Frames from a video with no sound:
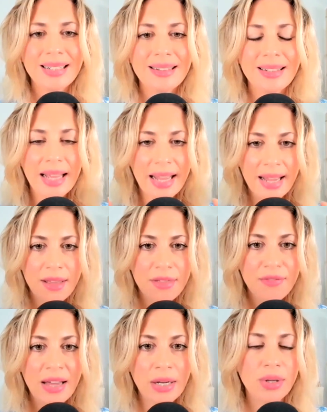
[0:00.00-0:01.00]
The eighth
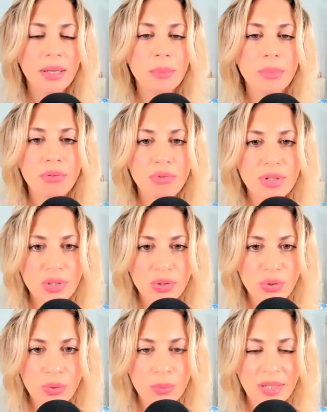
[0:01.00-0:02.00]
value can be
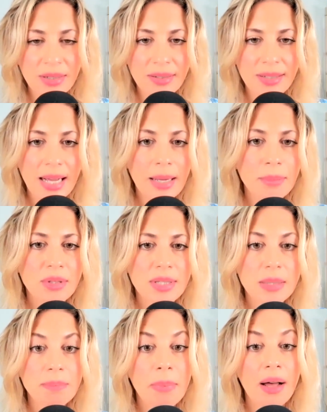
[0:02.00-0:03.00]
resumed in the
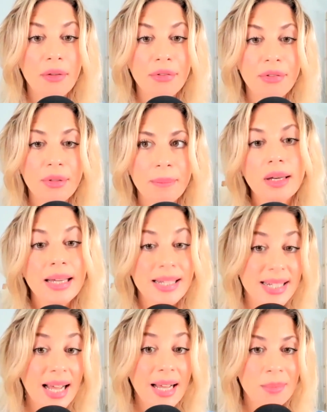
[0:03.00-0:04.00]
diamond's path. A
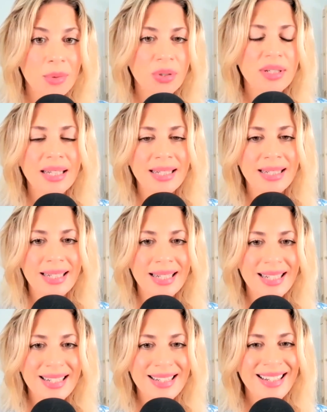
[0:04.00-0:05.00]
diamond,
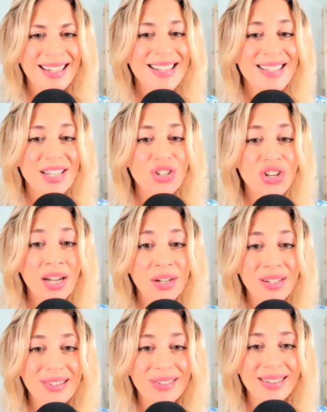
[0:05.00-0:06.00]
indeed, is a
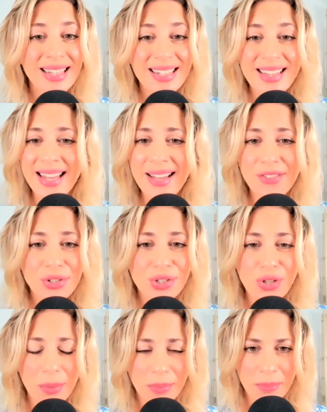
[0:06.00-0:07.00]
charcoal that never
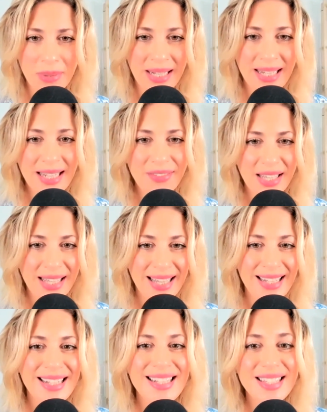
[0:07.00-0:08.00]
stopped believing
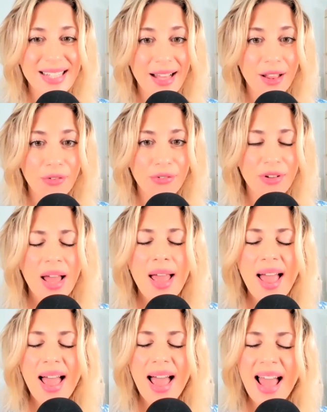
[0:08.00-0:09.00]
in itself
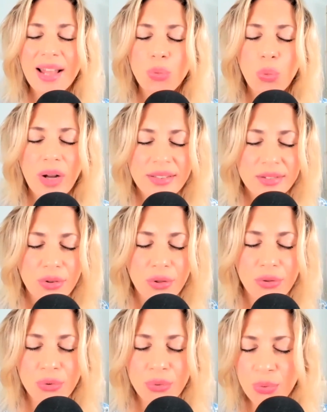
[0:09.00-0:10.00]
and went
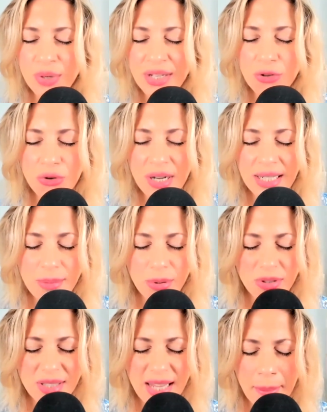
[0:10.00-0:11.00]
through
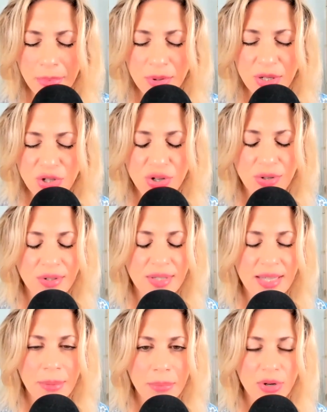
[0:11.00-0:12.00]
incredible temperatures
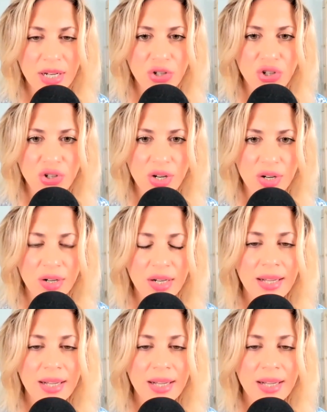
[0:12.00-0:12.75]
and pressure